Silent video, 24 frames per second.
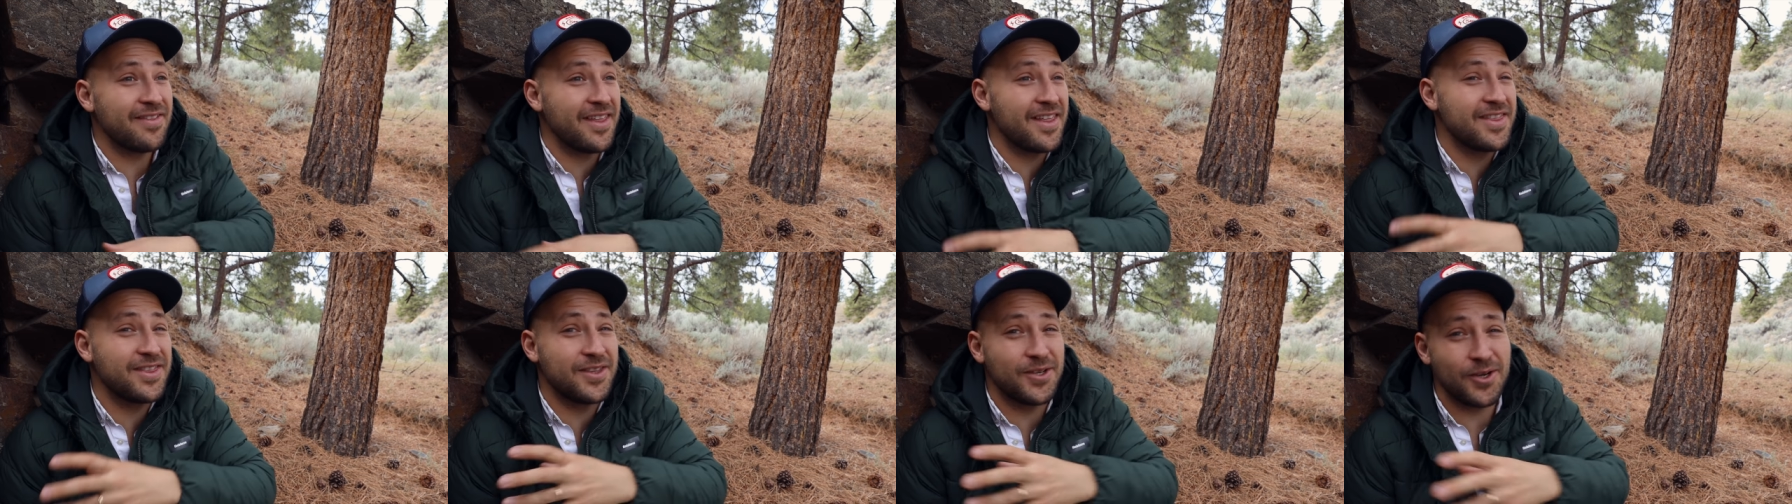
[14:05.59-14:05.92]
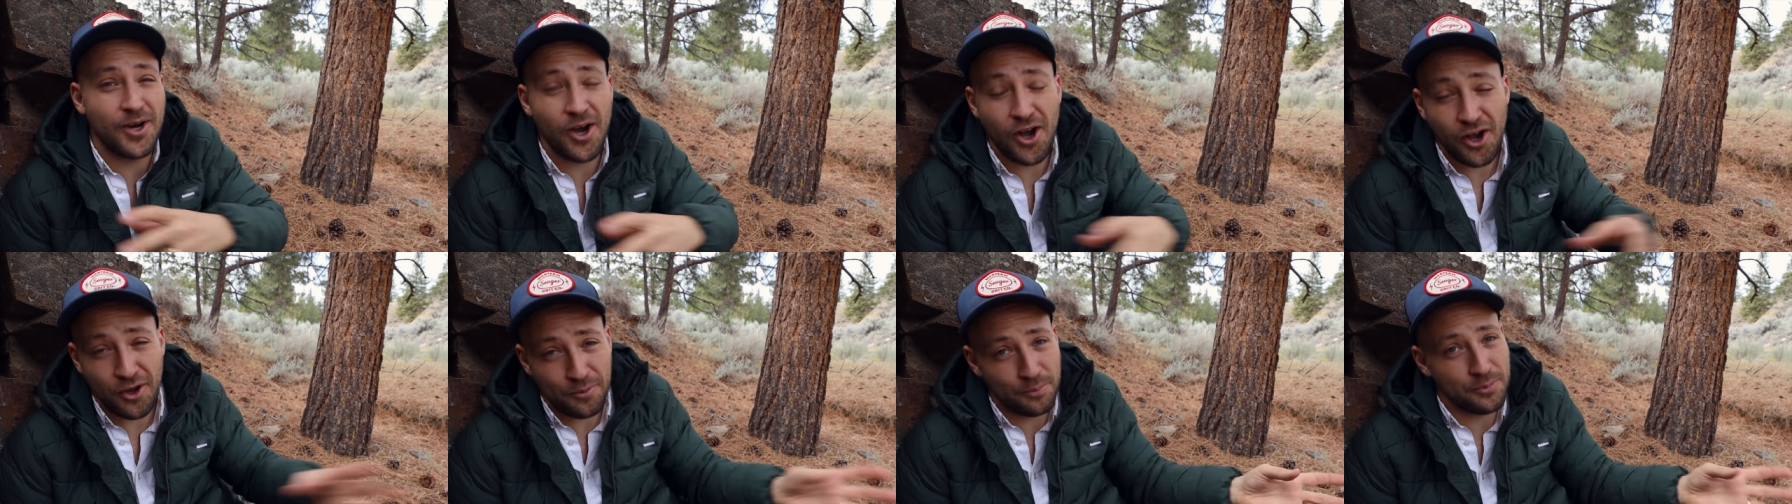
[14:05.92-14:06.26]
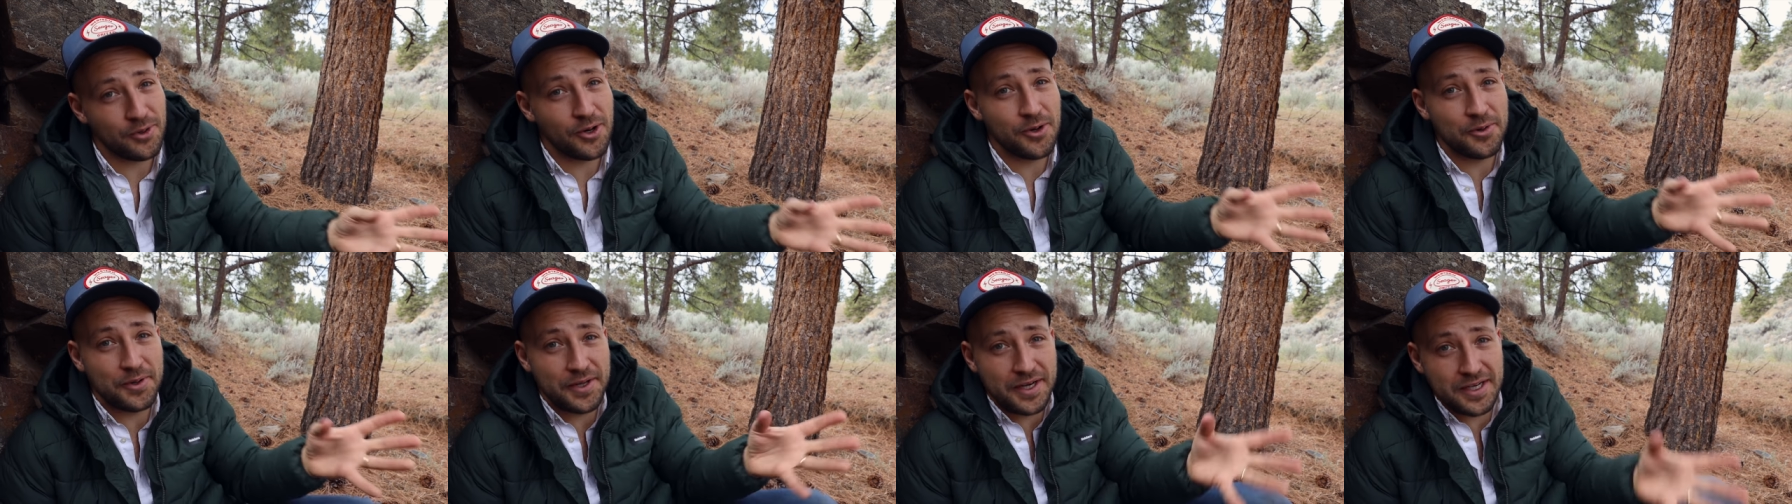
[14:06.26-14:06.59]
that they're all
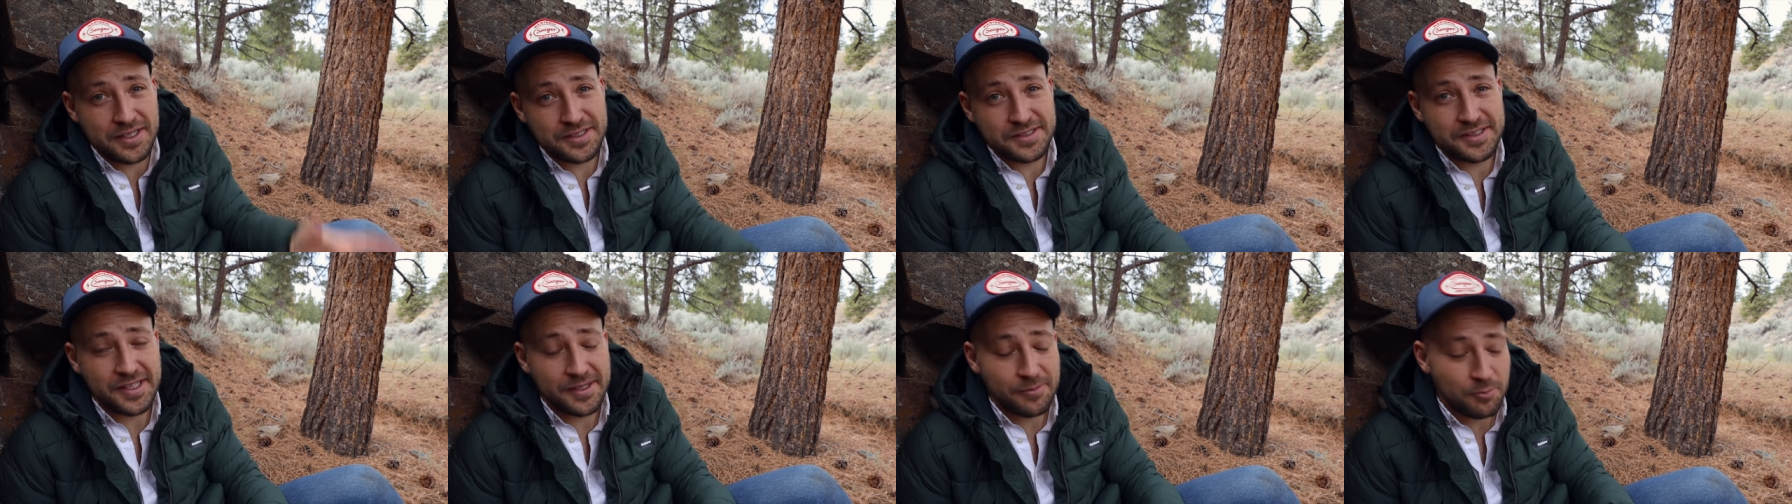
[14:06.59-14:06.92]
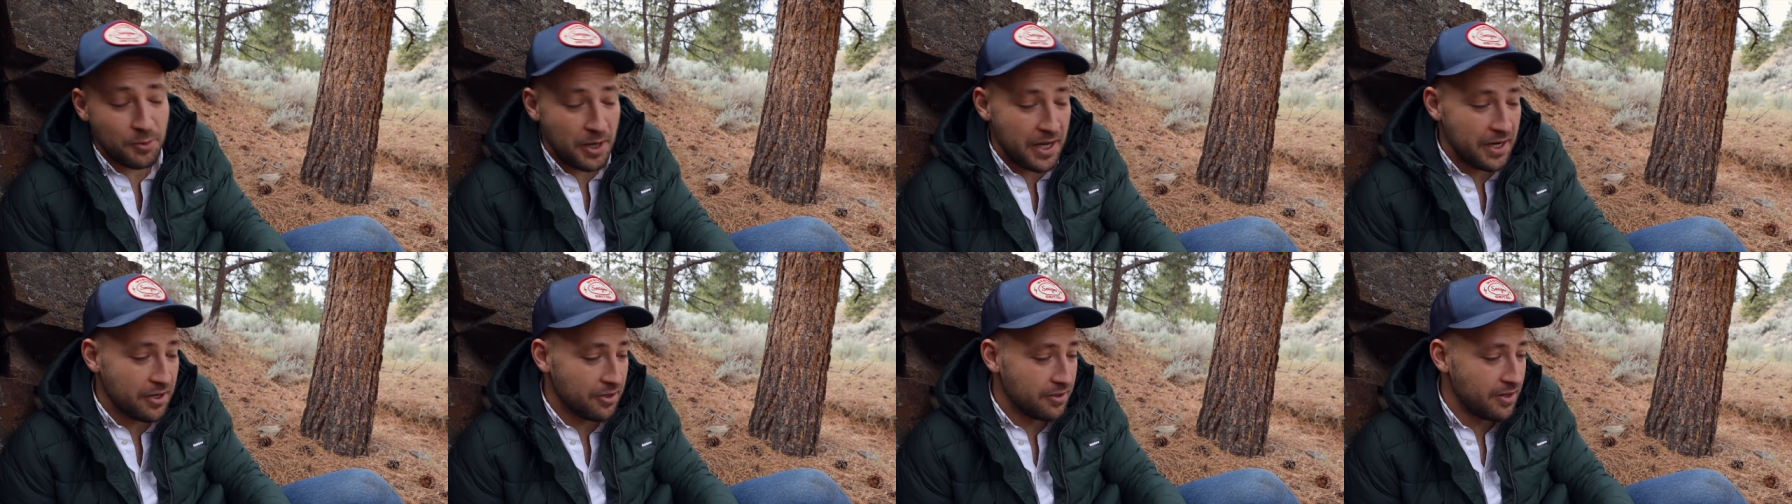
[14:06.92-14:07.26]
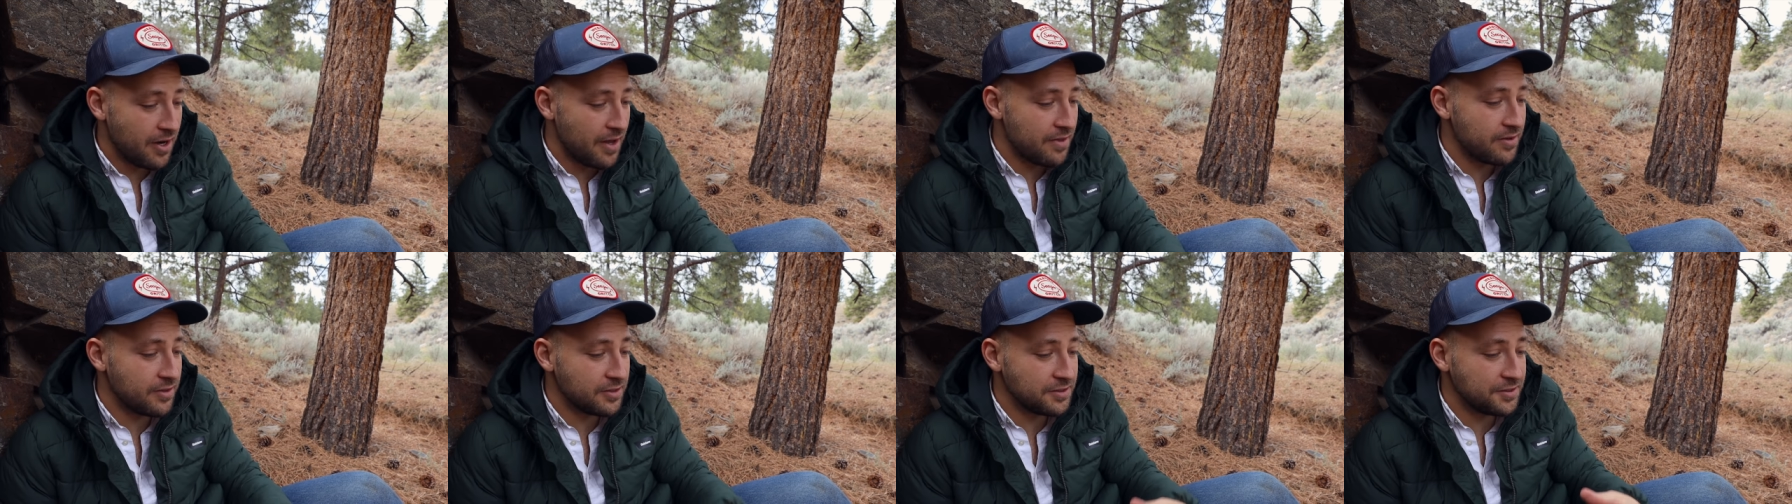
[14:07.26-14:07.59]
broken in some way or
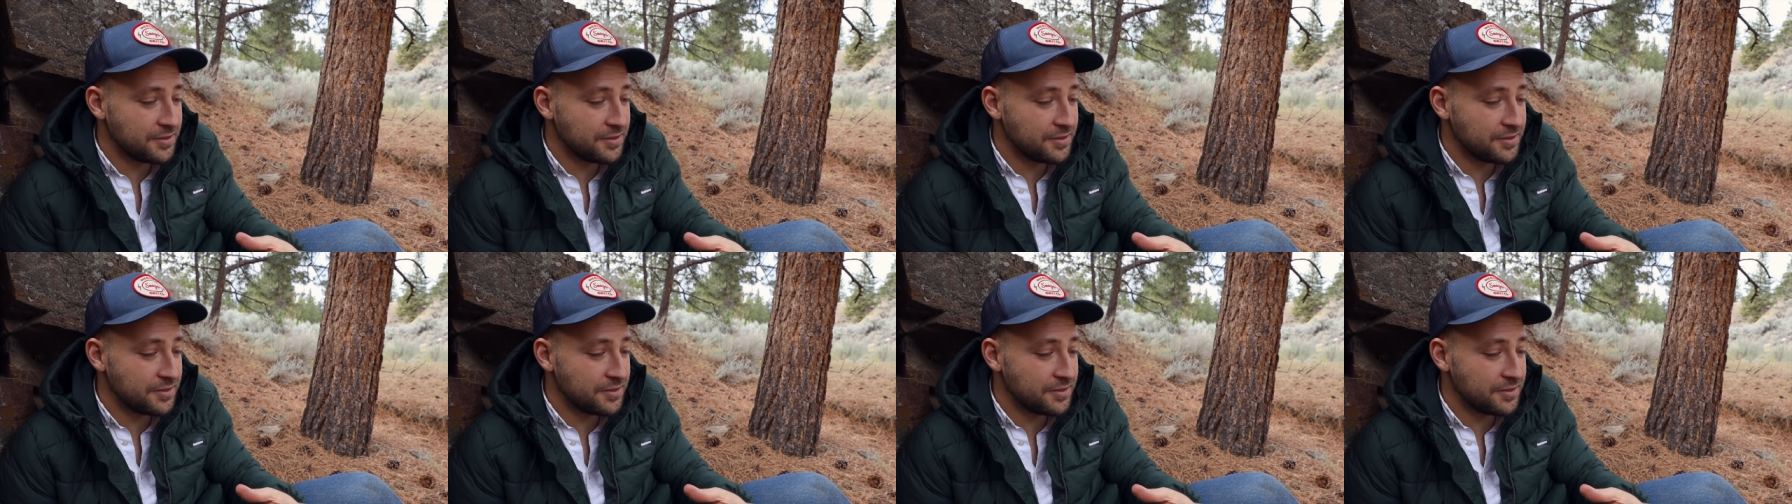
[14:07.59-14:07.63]
another.